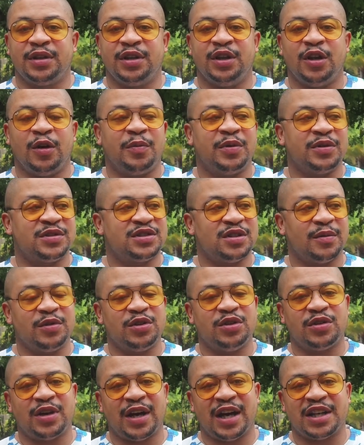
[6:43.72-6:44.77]
You know, but some
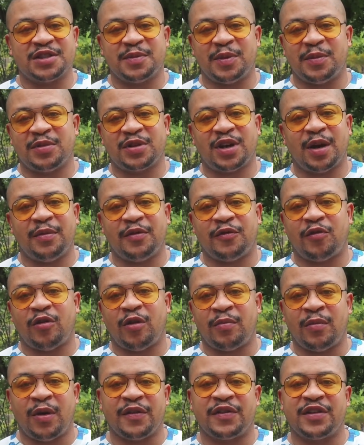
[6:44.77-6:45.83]
of you guys may be coming
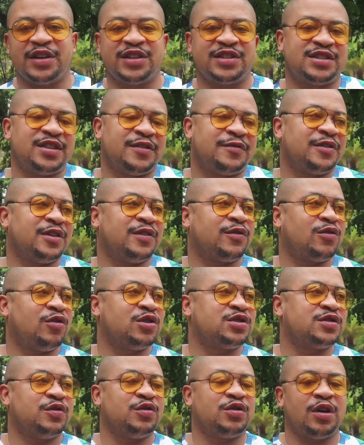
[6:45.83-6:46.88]
for a month and it's different. Of
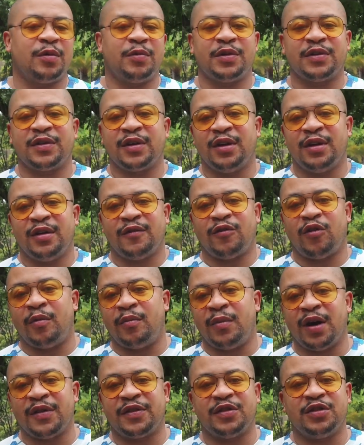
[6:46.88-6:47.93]
course, if you come with for
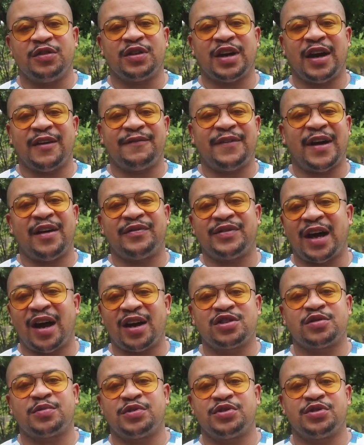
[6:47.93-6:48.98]
a month and you got 5,000
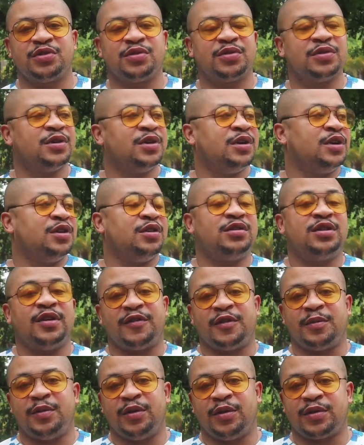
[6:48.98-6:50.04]
with you, you'll
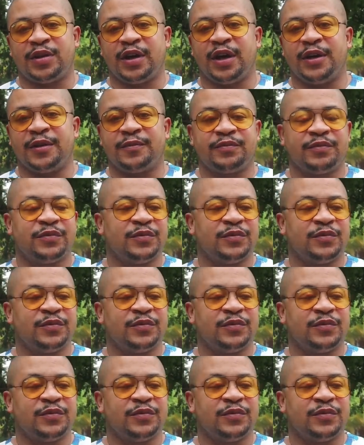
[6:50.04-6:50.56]
definitely be okay.